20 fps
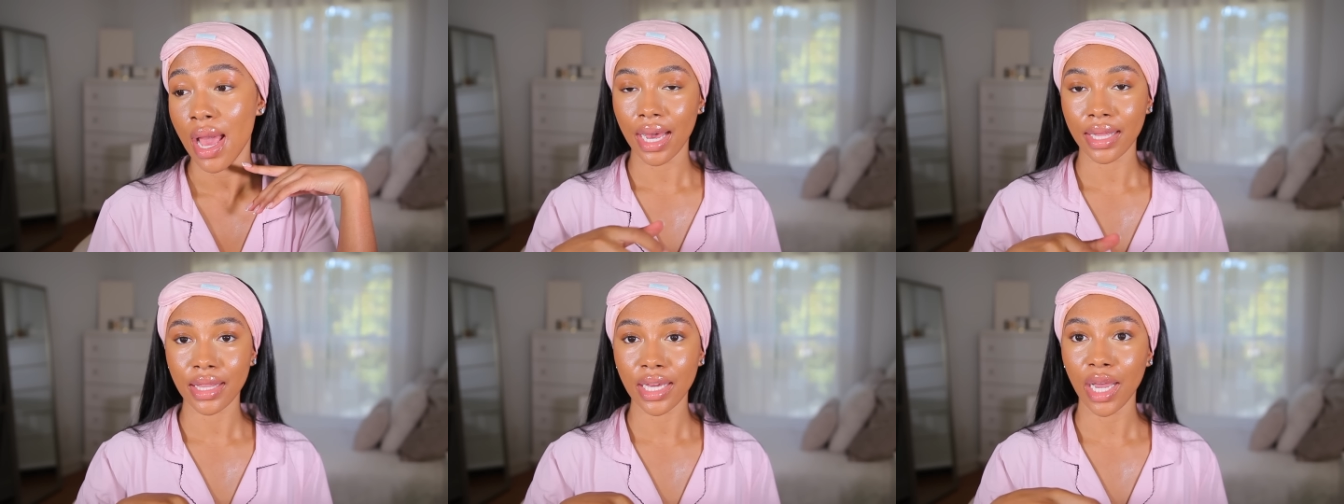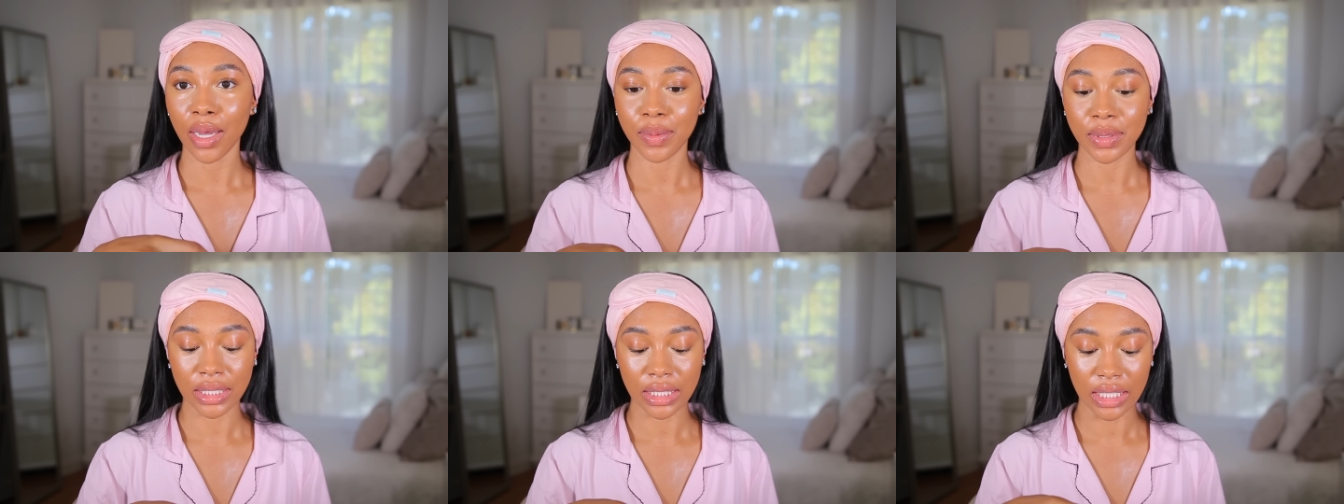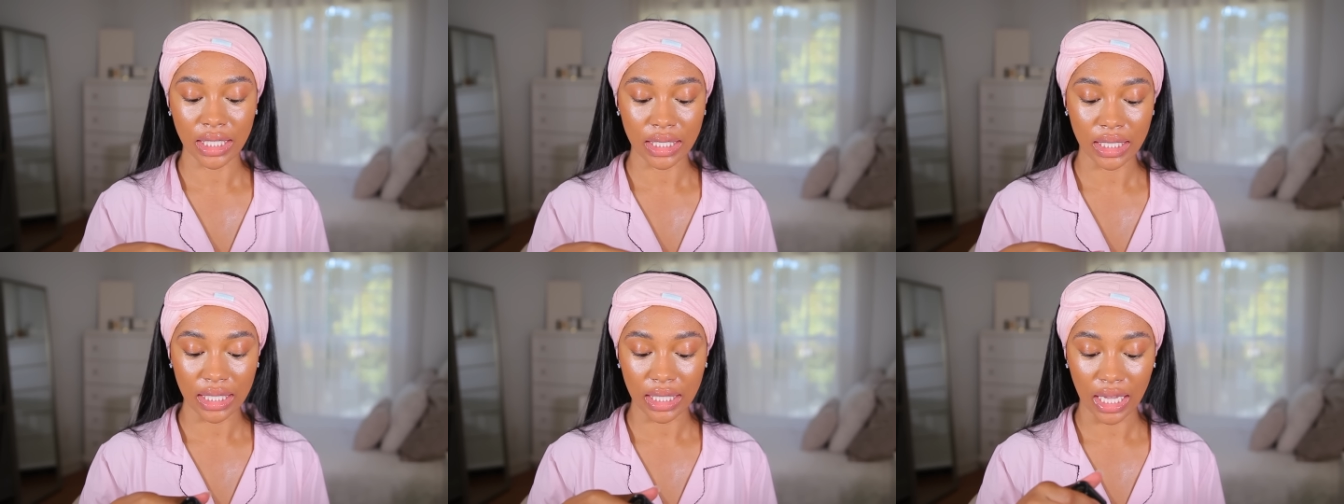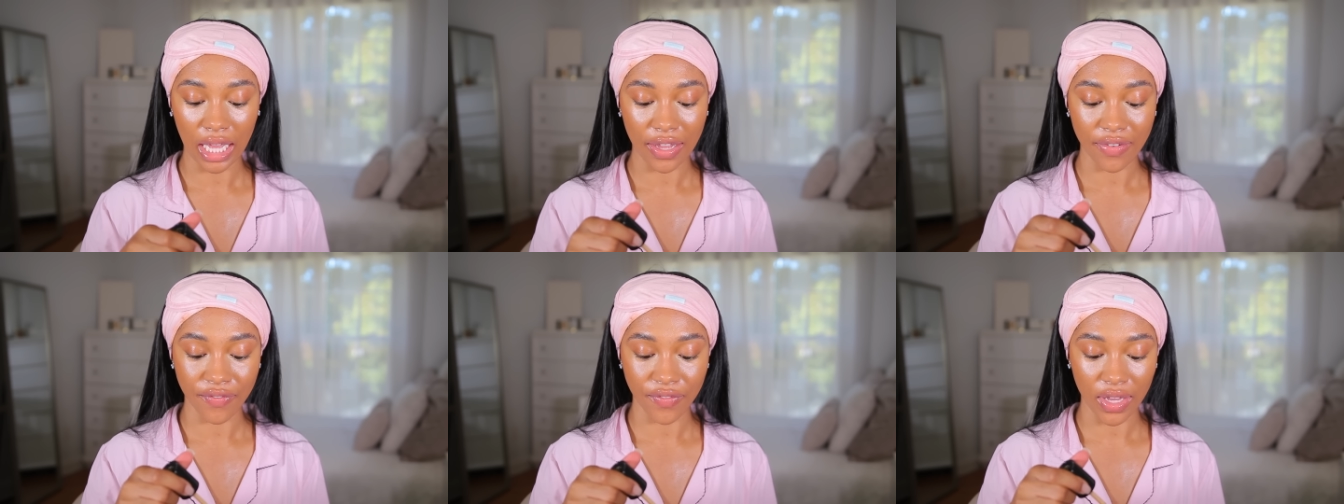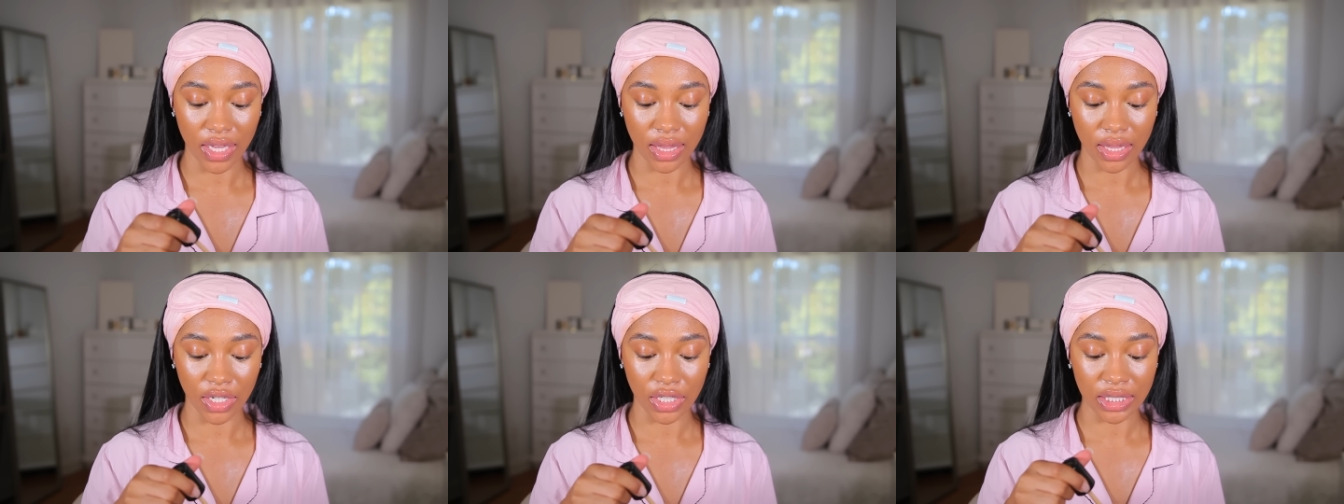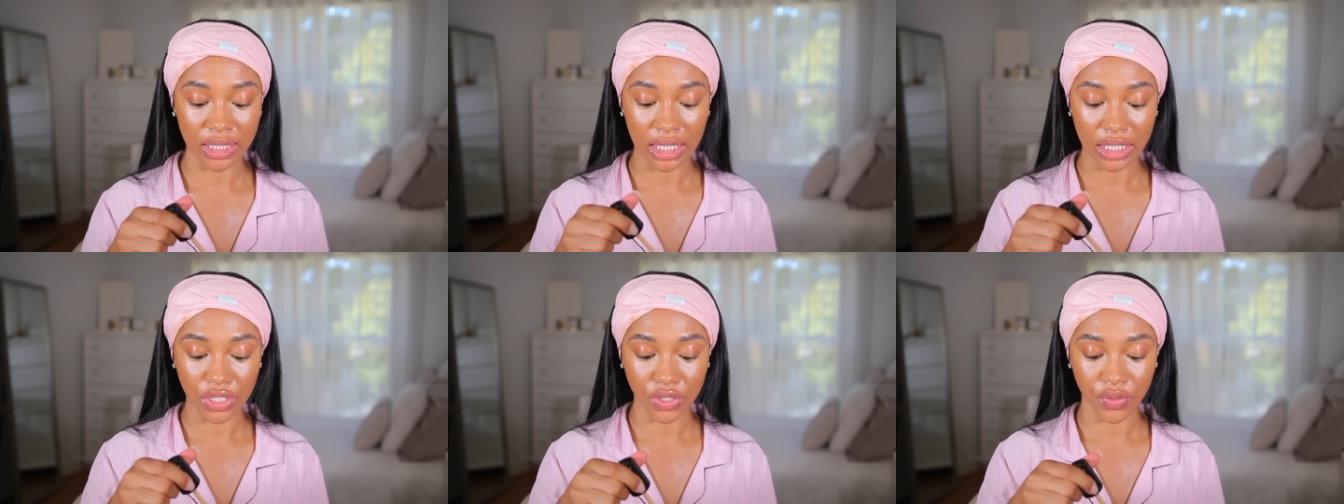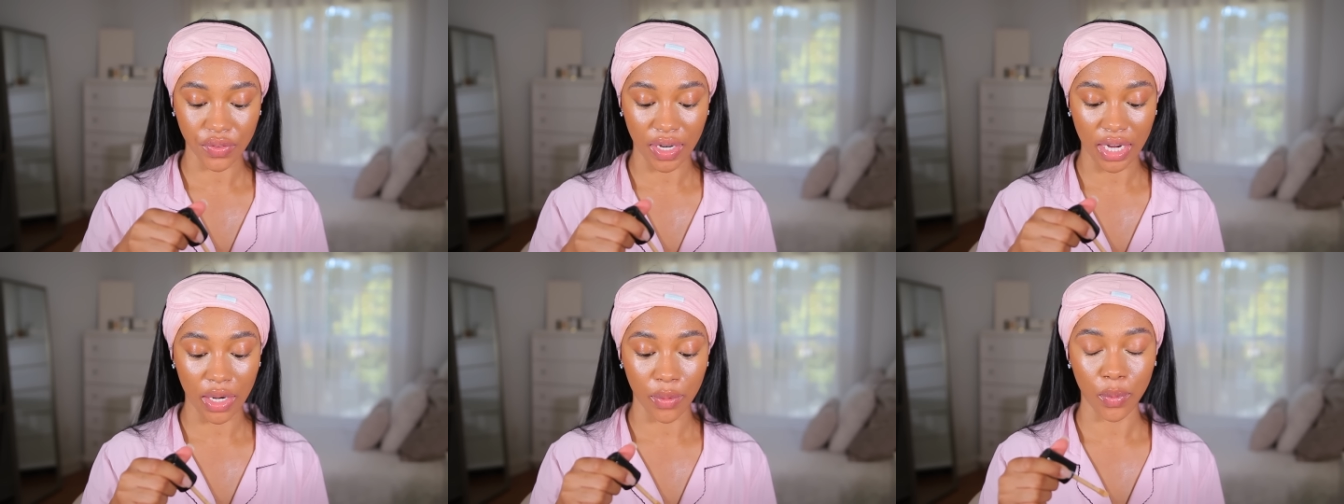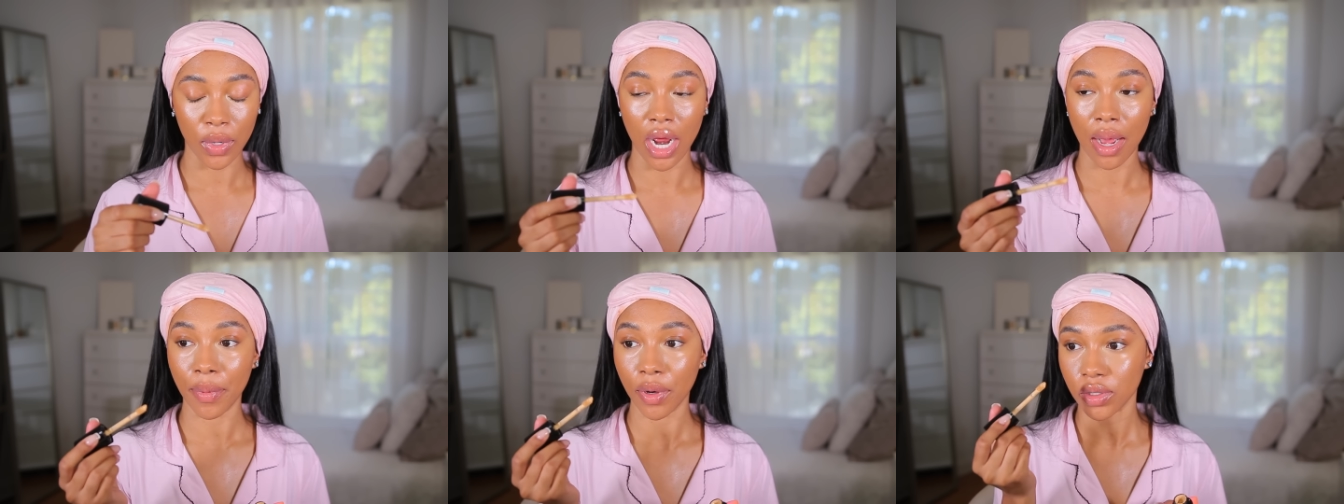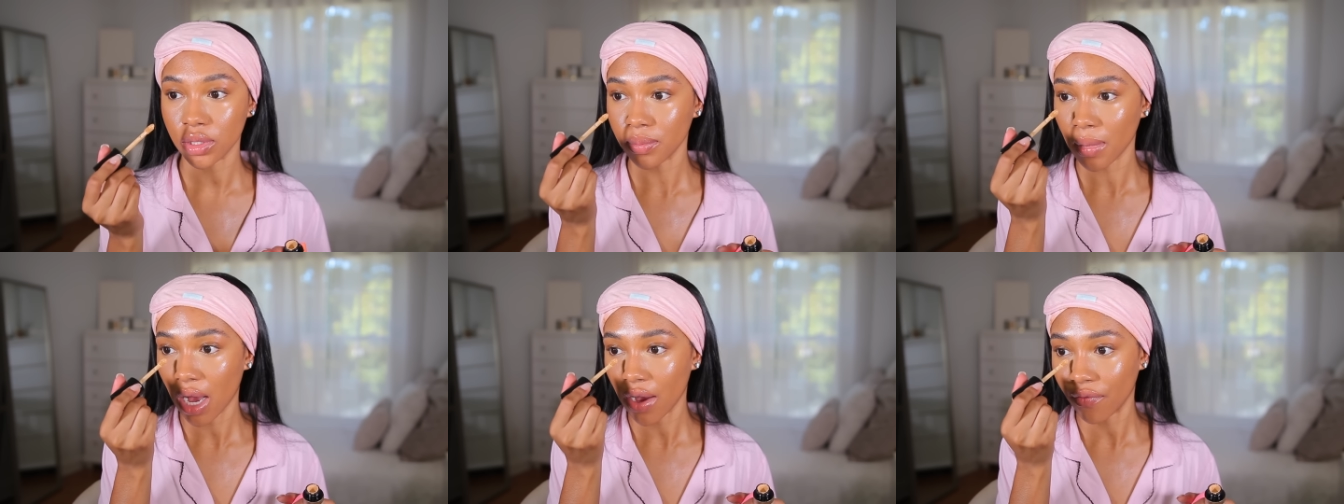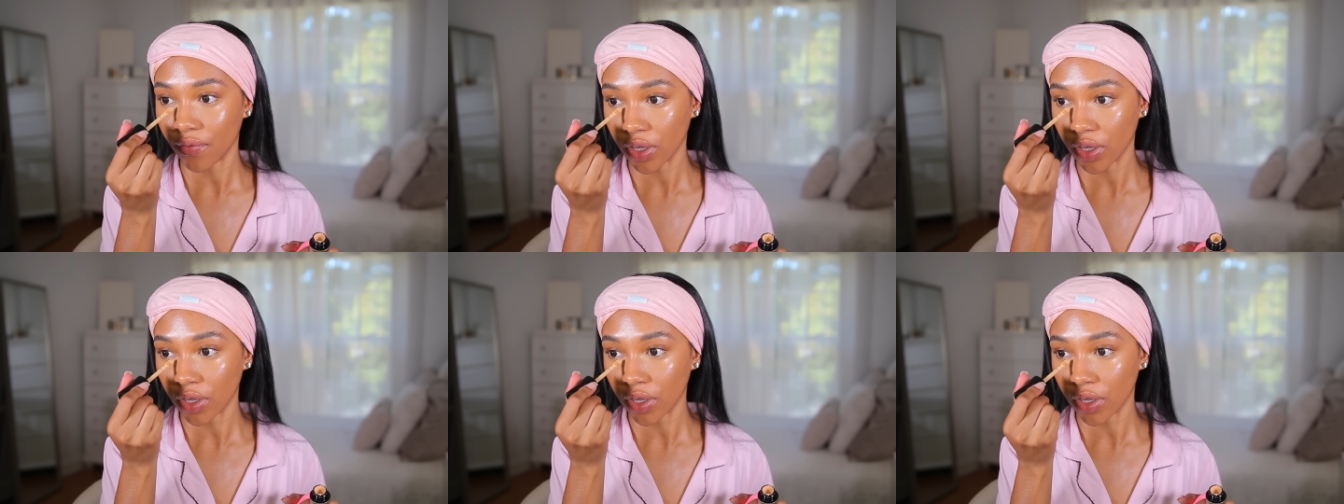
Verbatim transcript: I think I was literally in like fifth or sixth grade when I posted my